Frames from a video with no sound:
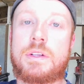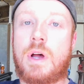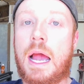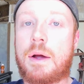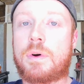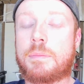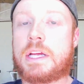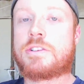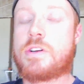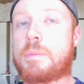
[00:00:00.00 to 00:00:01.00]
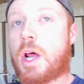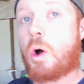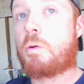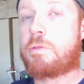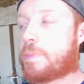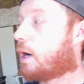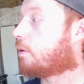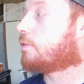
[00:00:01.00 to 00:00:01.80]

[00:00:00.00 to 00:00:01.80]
so I want to make sure I'm not overpowered.